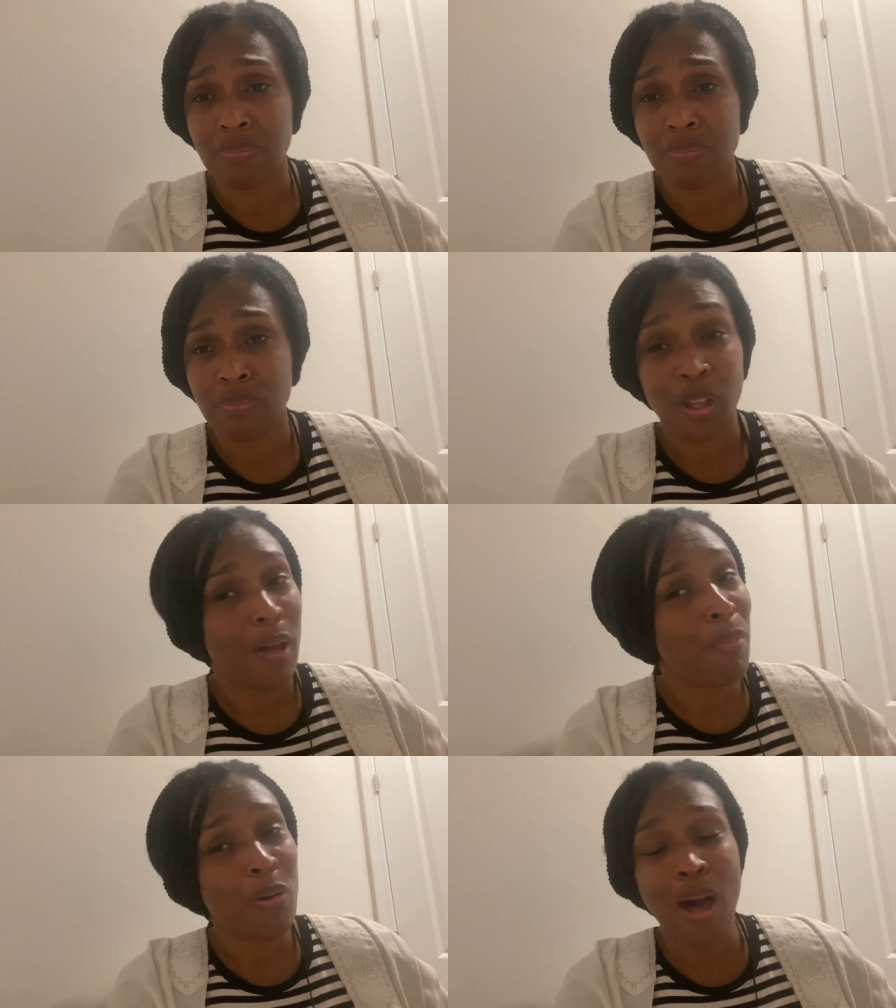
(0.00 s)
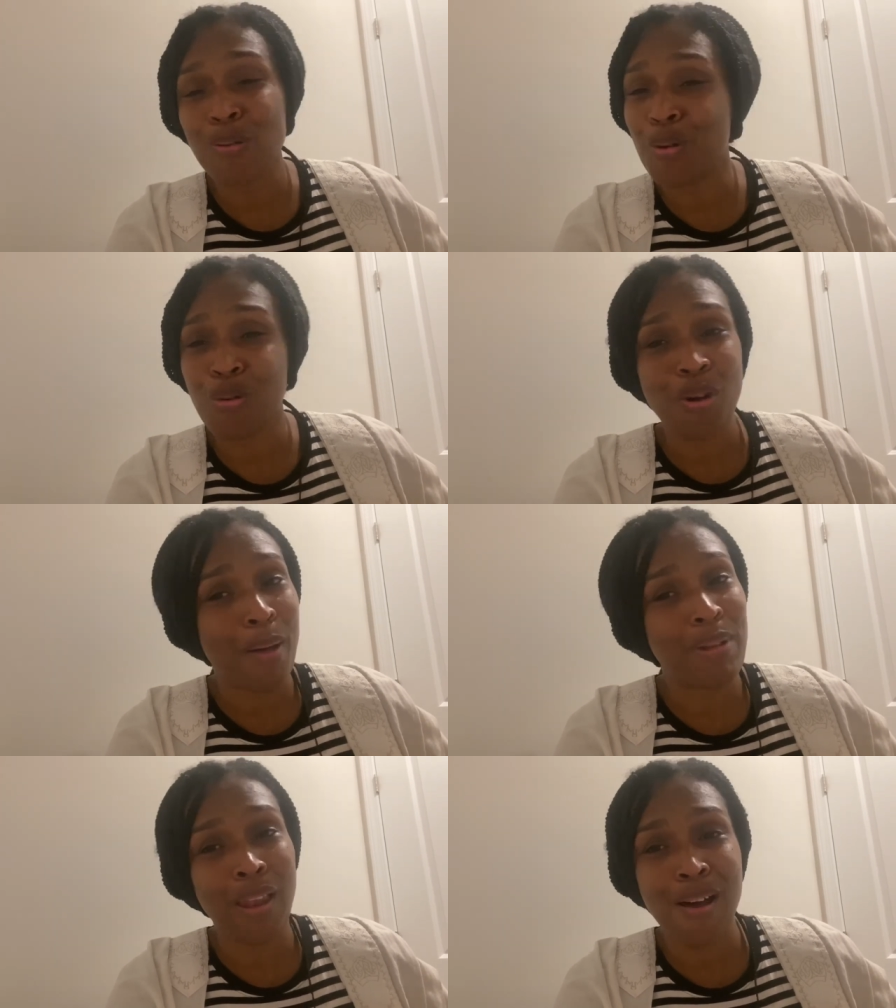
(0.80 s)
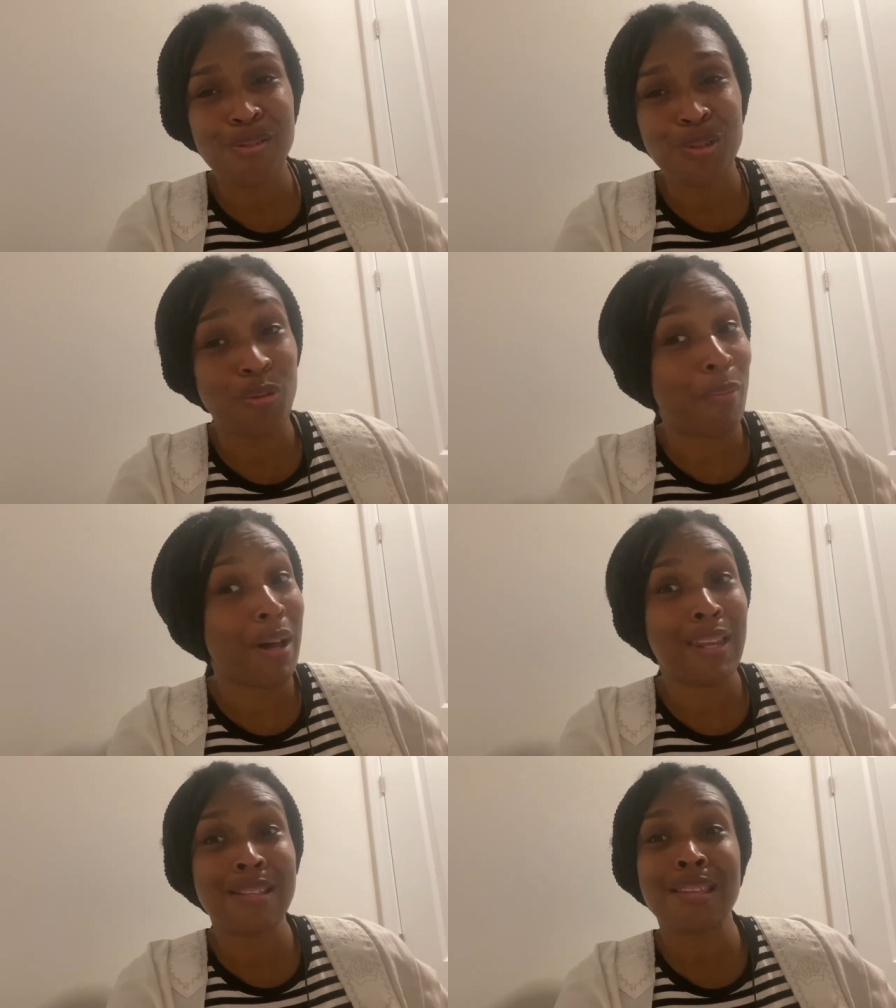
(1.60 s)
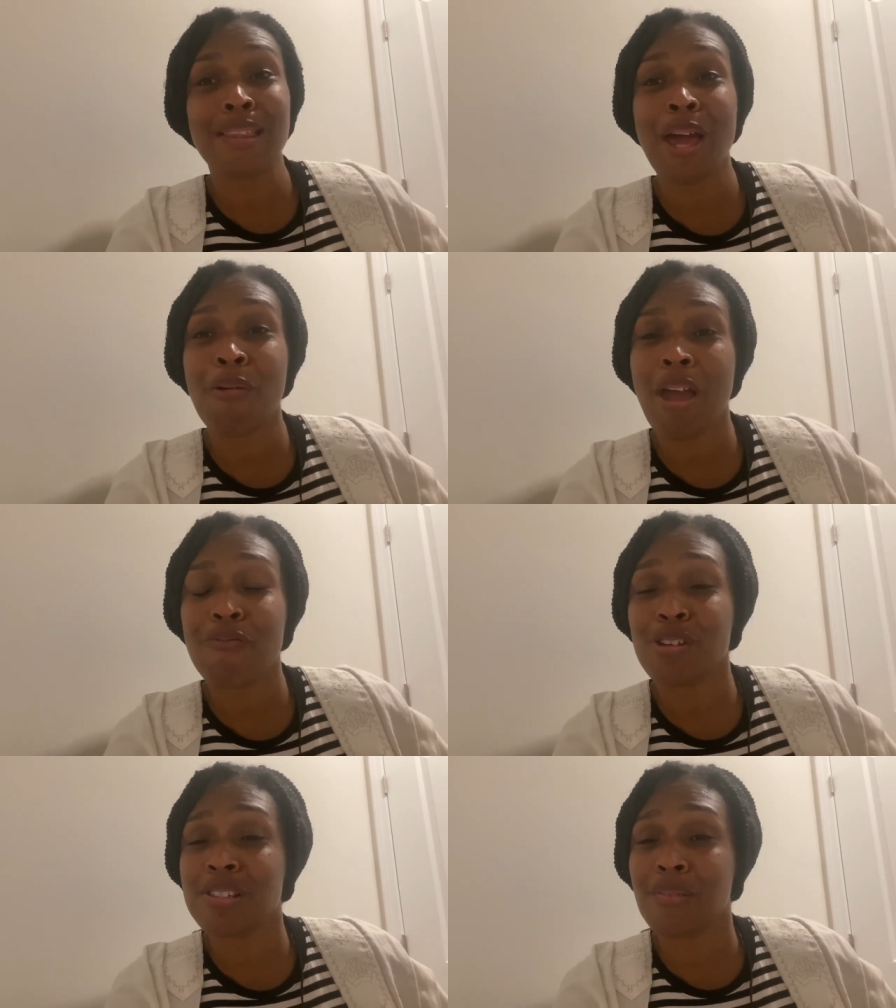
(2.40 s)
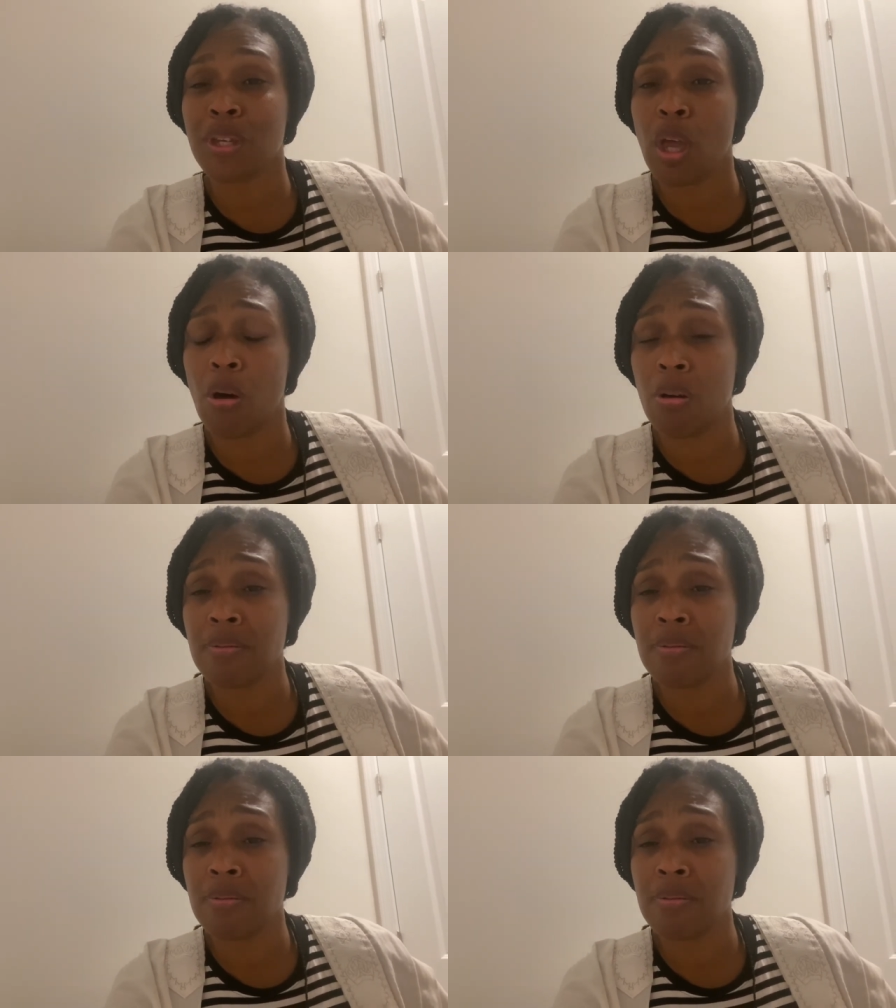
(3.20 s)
Come on, I know who I belong to. I might didn't say that right for some of y'all.